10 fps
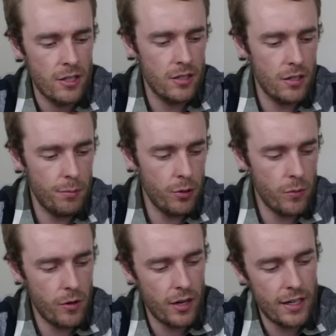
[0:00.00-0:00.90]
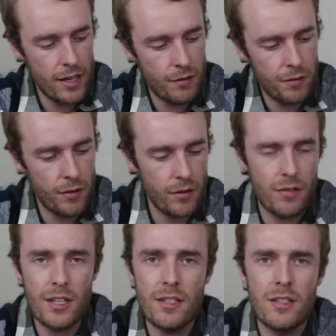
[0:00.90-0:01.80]
to the point where I now feel
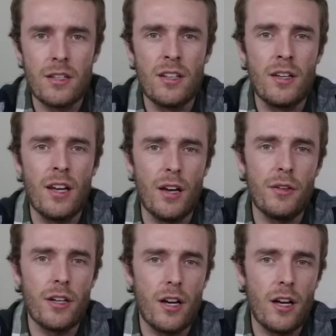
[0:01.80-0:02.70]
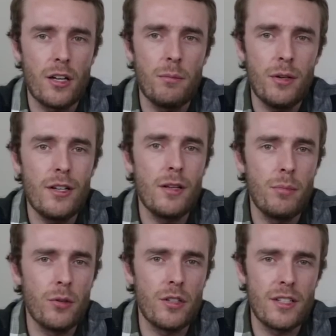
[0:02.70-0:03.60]
that this, having a completely
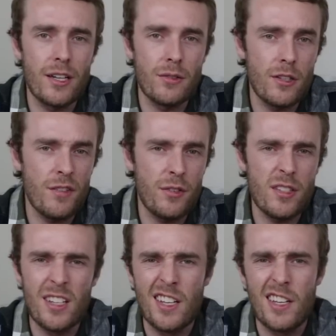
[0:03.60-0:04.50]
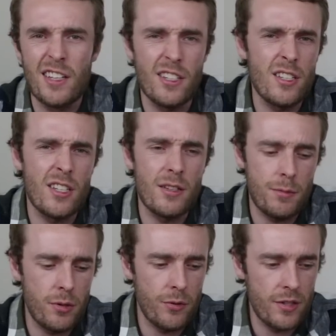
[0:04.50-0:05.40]
bonded down surface, just seems
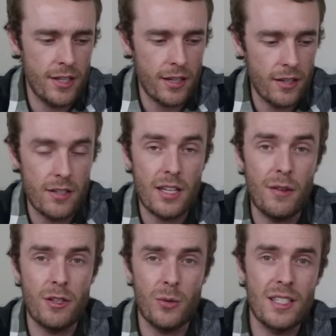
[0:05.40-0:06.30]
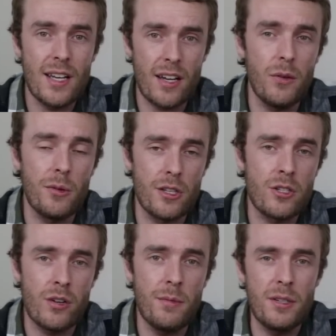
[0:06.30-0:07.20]
pretty ridiculous. Having to attack it with a
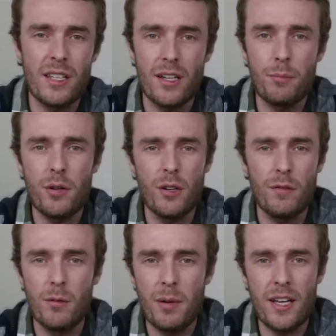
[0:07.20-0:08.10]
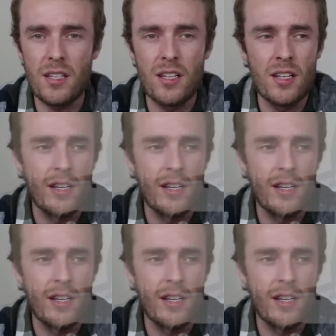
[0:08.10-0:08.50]
scraper to get a print off the bed